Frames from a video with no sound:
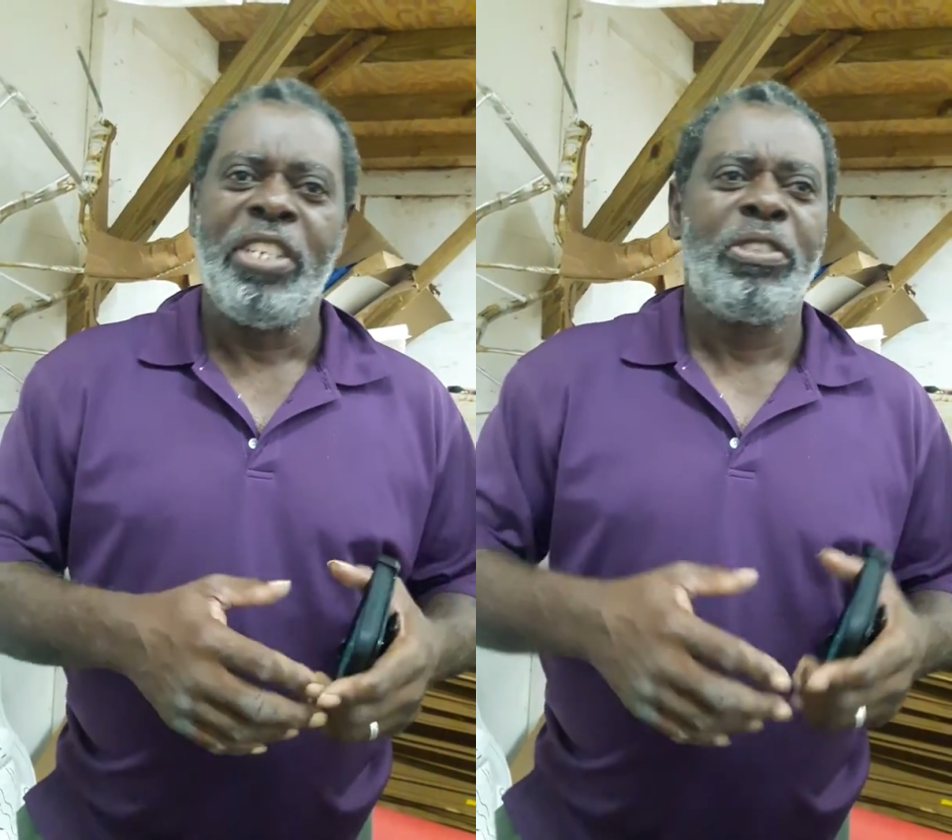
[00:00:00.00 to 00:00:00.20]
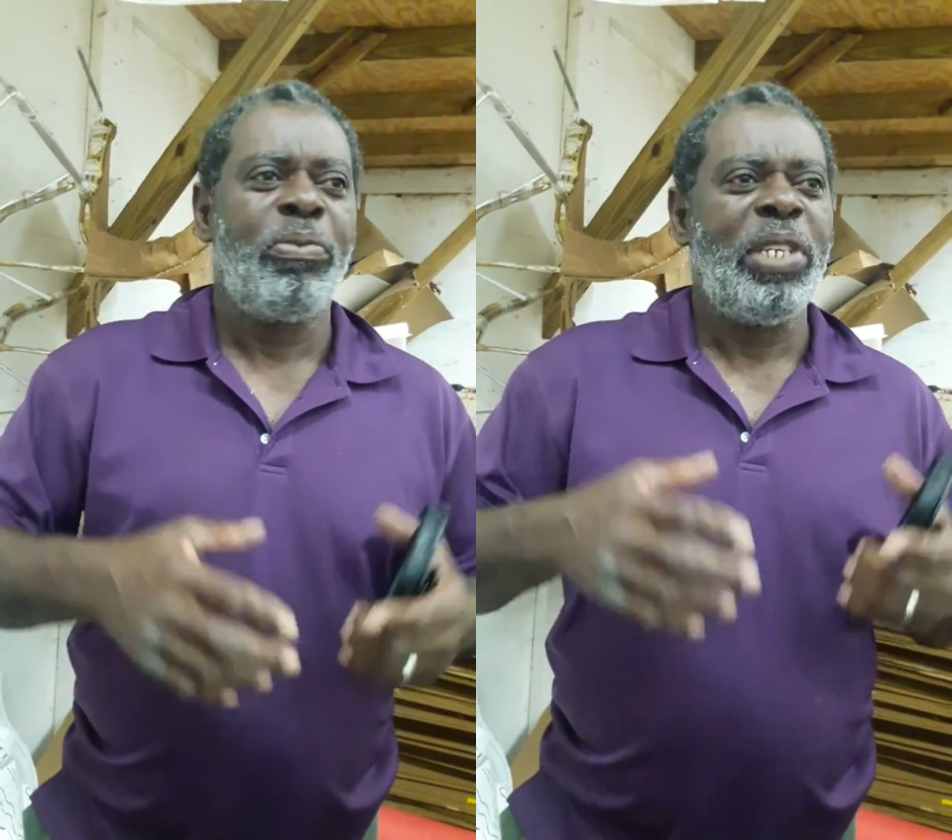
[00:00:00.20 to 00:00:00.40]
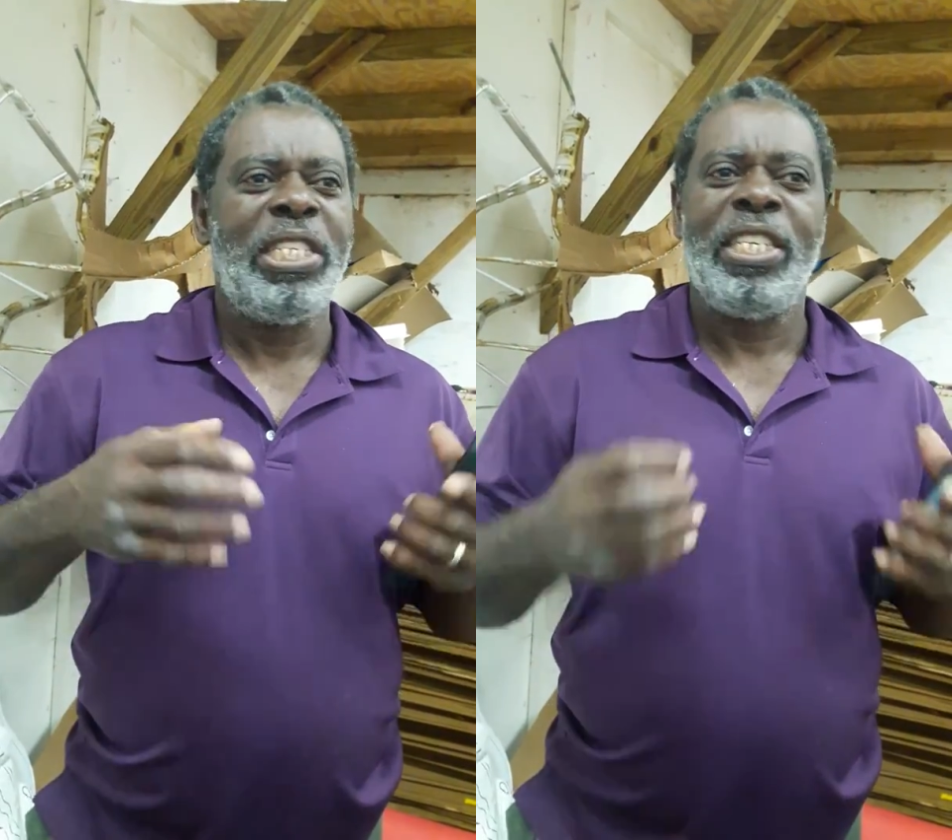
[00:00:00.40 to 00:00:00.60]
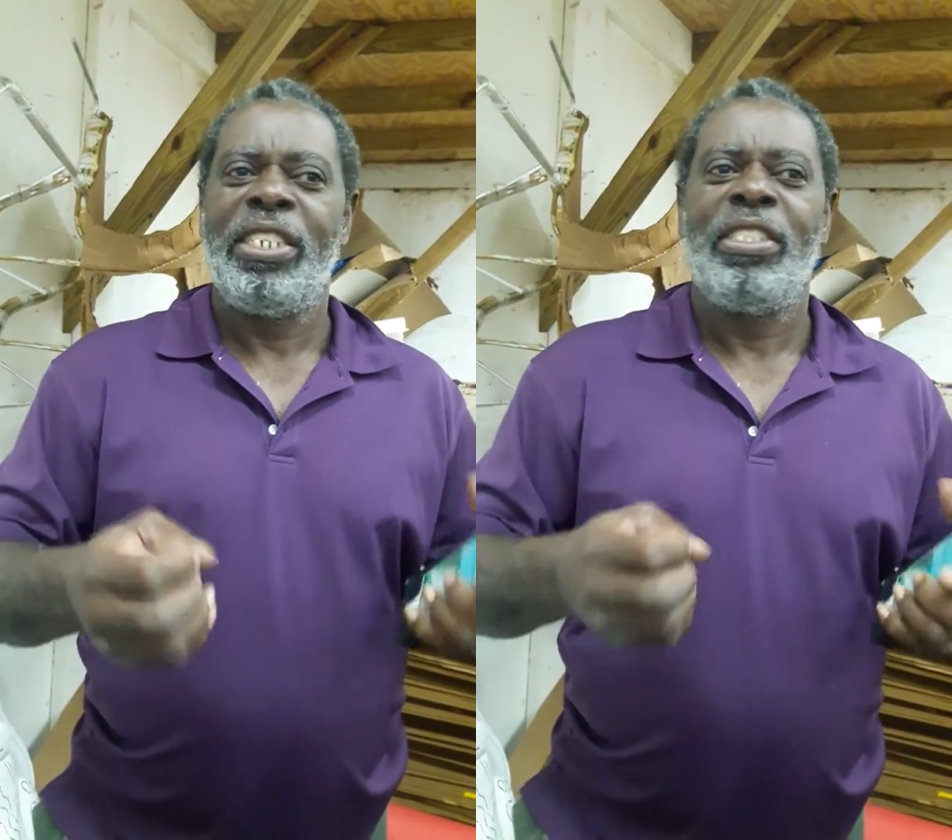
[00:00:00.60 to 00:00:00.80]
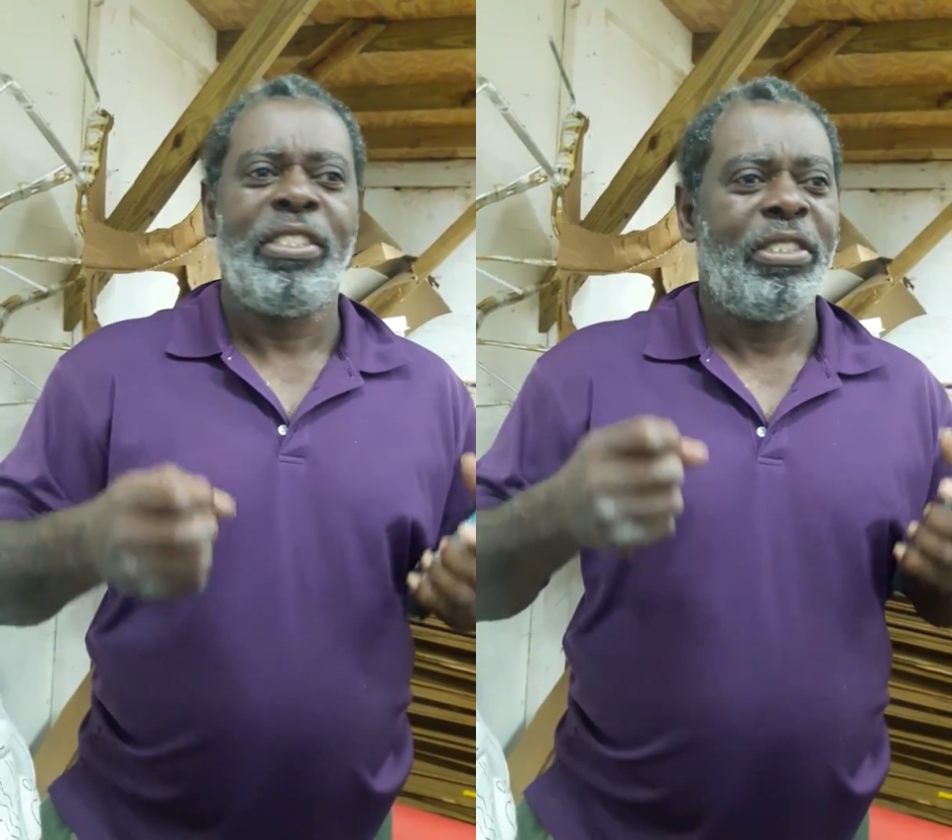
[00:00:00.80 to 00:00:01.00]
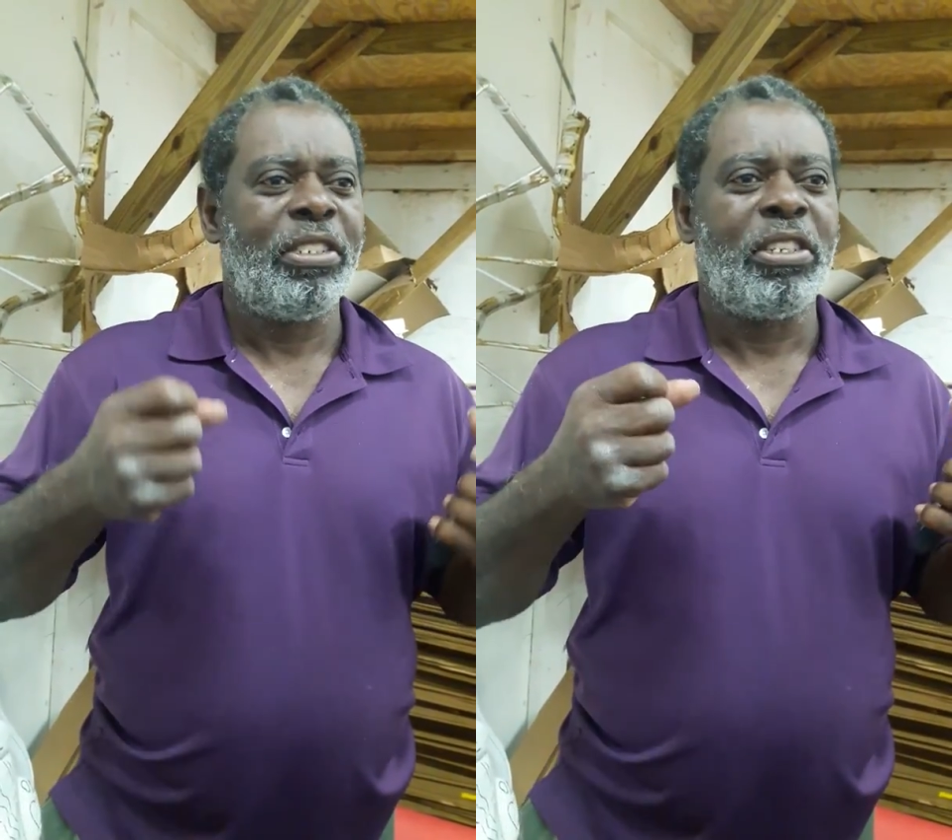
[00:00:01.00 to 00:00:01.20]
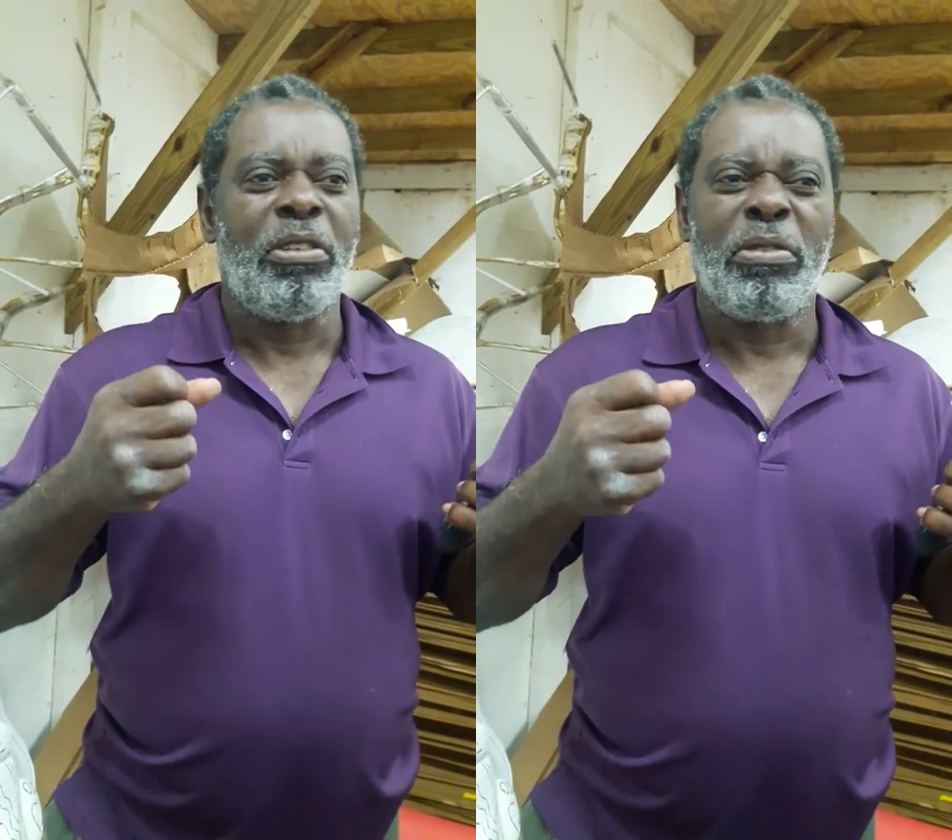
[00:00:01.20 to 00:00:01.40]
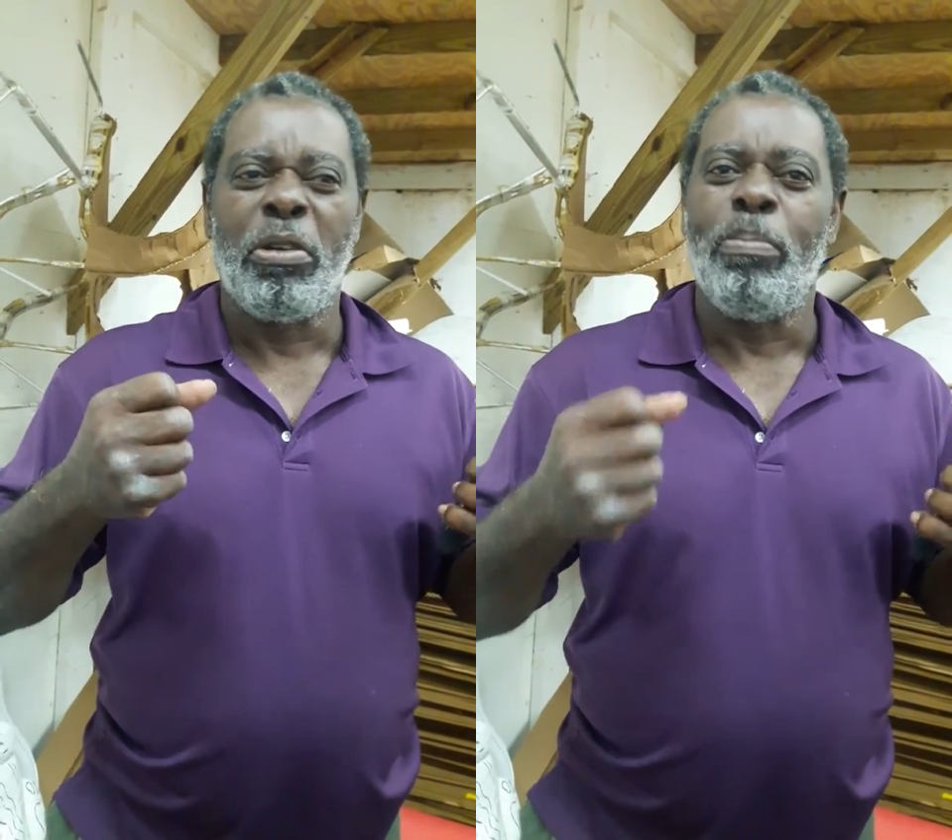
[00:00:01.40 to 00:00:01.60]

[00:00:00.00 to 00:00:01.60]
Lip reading: So we need to